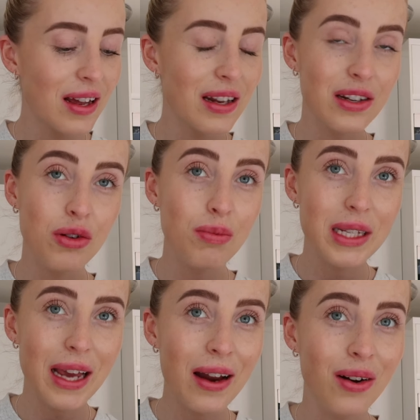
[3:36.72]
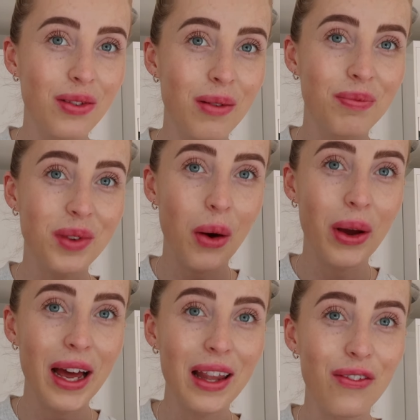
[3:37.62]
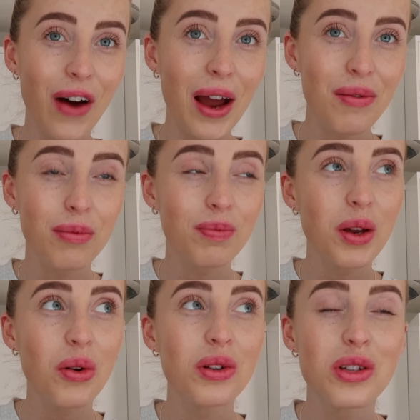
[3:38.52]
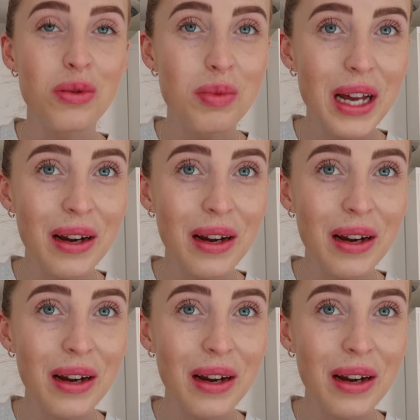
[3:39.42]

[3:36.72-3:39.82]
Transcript: and don't be scared of them. Go and get the 5 or the